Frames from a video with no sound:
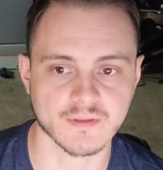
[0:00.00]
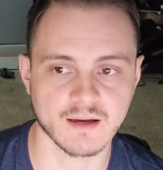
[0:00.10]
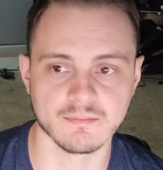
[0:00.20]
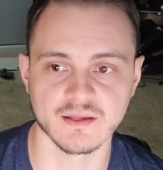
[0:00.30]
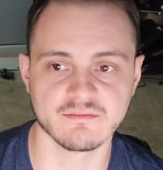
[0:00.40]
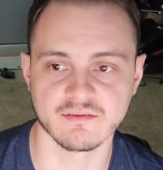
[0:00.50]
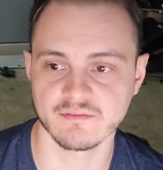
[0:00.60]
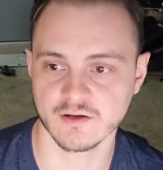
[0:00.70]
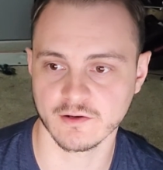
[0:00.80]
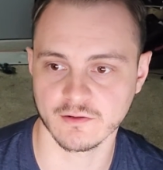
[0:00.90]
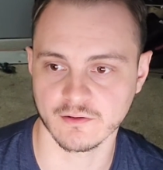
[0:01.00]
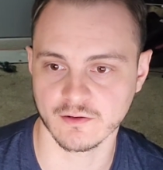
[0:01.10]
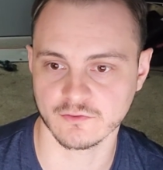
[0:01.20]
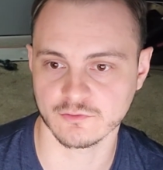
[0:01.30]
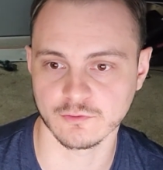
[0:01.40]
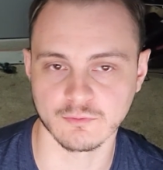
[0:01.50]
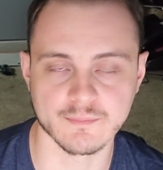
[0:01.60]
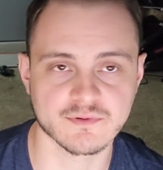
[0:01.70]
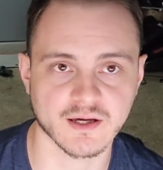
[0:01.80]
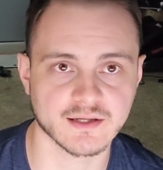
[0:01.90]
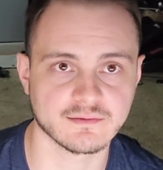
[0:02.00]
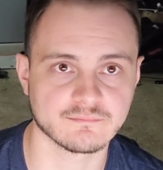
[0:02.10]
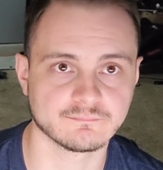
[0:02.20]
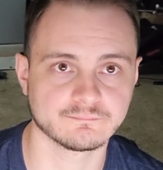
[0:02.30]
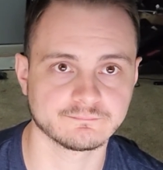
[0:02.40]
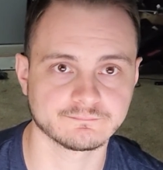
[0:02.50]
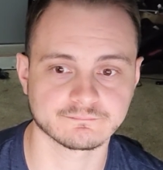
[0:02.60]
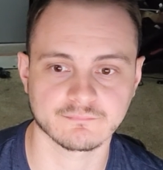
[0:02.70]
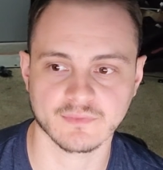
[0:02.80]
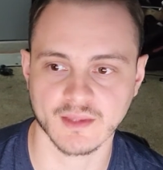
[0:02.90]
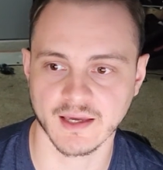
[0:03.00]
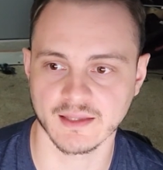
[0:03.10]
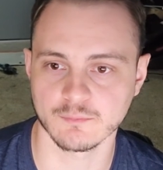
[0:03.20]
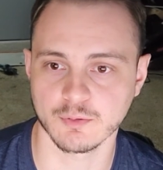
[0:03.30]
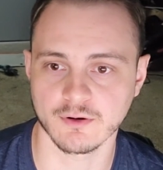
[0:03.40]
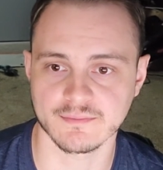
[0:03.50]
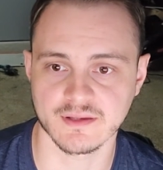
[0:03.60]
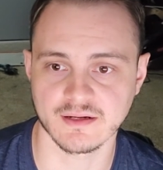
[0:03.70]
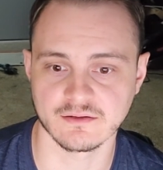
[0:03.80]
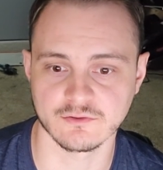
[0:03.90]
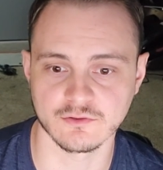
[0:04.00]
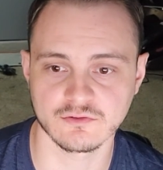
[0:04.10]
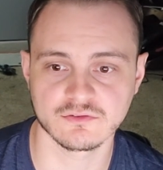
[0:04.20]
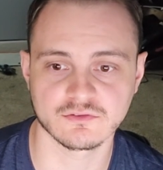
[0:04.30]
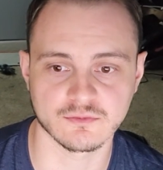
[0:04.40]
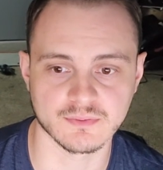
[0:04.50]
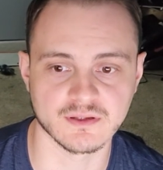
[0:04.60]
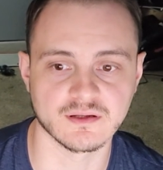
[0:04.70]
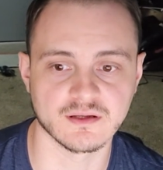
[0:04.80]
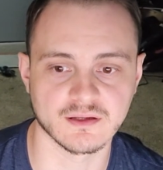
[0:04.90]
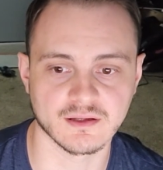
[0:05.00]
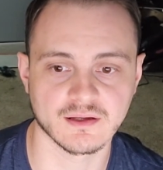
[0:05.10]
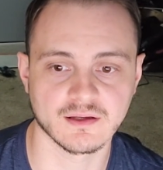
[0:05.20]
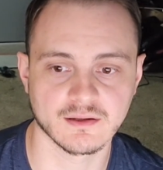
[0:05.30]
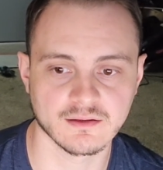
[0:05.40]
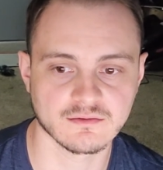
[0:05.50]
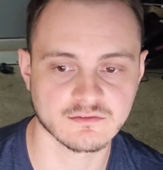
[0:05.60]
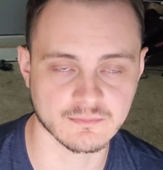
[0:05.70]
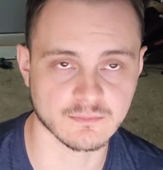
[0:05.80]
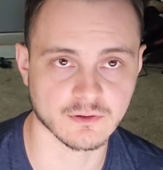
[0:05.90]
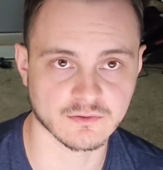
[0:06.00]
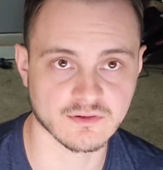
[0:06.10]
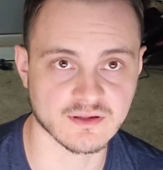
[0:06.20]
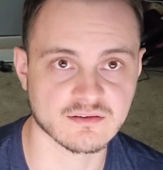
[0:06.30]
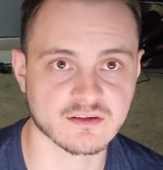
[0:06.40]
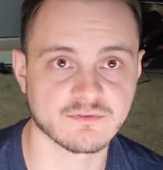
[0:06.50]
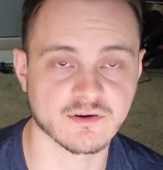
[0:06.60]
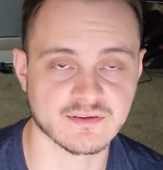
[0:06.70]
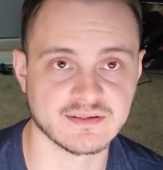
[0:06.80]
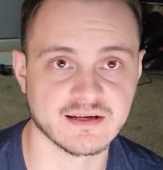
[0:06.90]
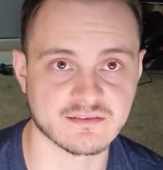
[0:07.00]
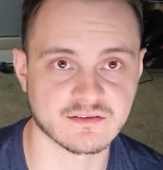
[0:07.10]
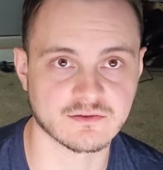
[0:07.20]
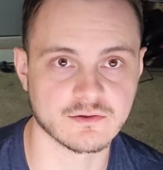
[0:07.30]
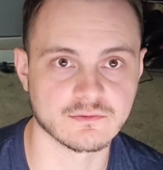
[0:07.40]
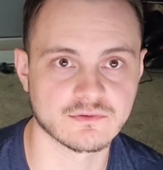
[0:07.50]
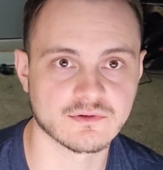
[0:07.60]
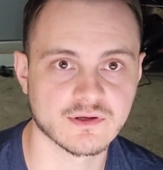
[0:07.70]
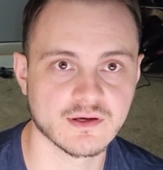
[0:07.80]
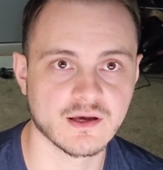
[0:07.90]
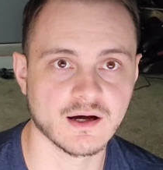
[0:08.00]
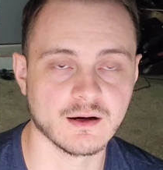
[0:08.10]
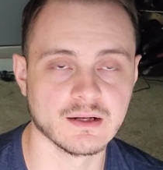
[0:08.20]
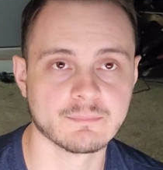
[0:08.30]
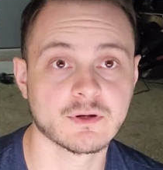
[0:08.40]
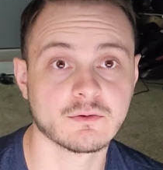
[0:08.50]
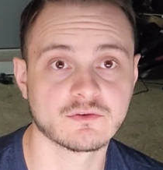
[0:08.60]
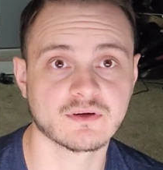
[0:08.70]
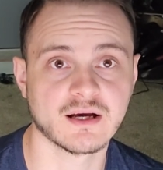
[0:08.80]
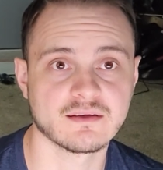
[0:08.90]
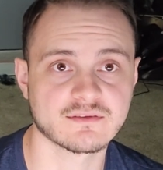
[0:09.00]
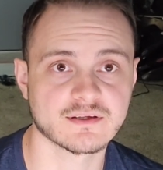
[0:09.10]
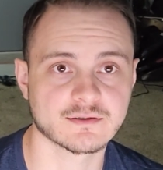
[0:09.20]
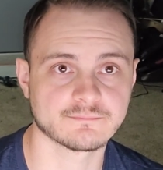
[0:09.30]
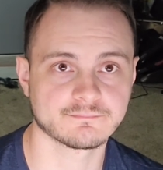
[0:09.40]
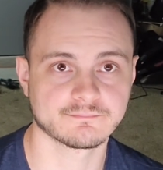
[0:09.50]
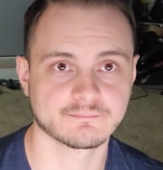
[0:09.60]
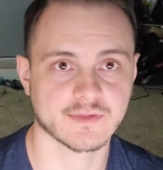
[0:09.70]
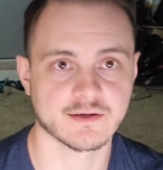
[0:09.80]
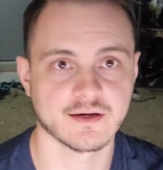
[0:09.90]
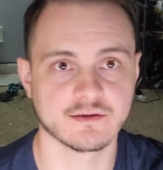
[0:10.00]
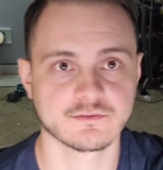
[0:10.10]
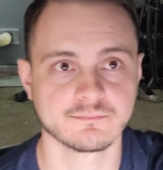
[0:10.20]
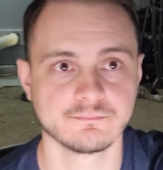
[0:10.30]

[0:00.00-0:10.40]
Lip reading: believe even our school website and the programs that it is used should be similar to this as far as the data sets goes. Let me know what you guys think. Thank you guys.